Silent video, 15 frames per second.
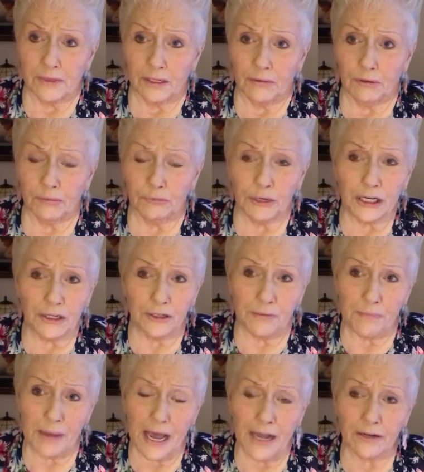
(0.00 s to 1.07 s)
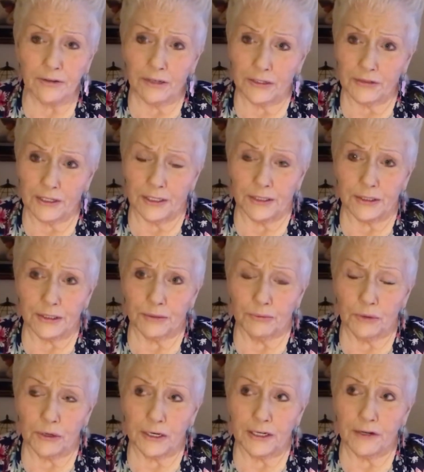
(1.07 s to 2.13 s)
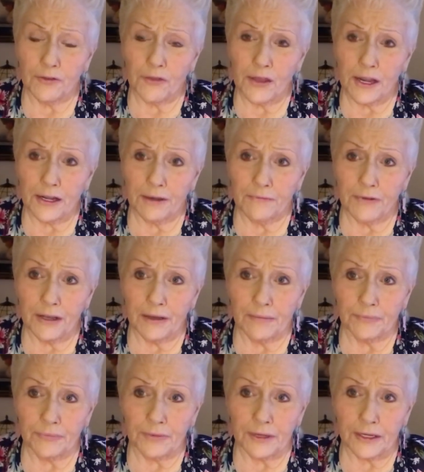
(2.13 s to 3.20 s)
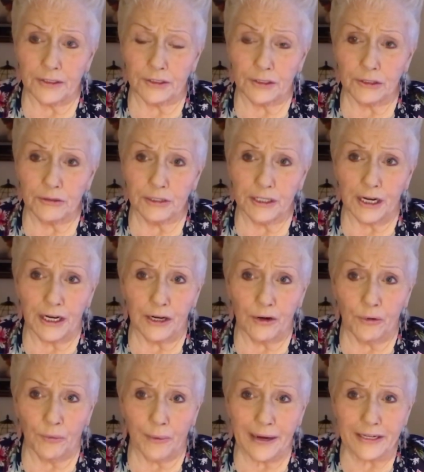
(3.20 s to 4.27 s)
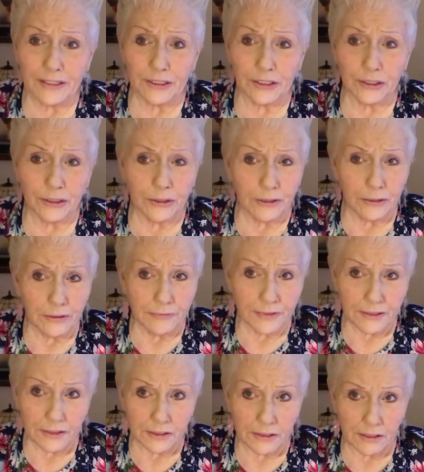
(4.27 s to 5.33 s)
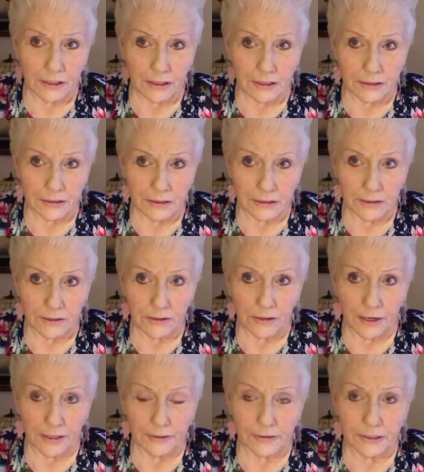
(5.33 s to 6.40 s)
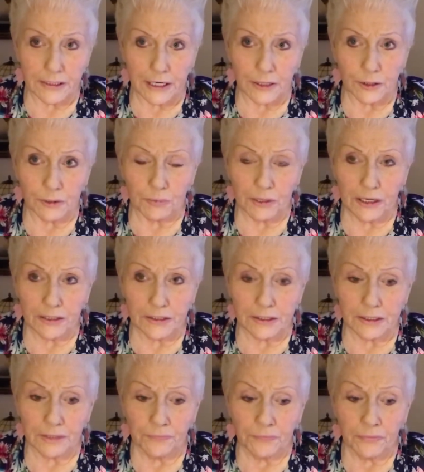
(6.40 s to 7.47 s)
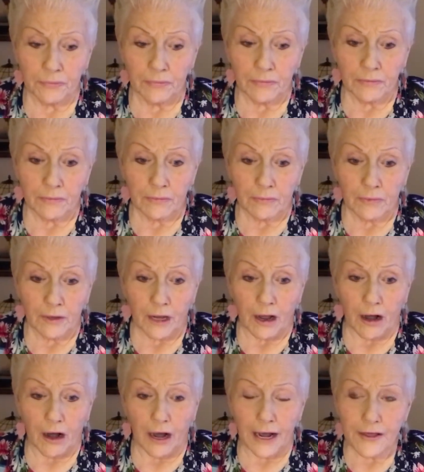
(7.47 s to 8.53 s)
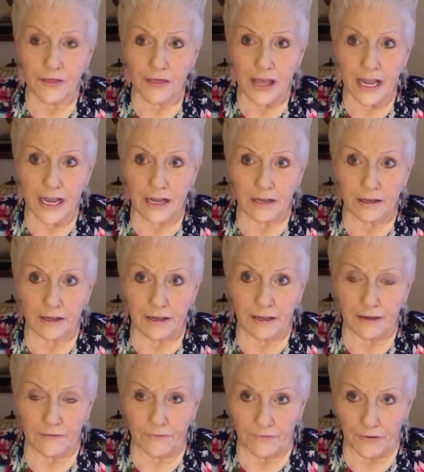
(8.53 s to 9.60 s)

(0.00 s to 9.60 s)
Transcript: When we look back on this, we're going to think of him as doing a great service to us as the United States, because I think if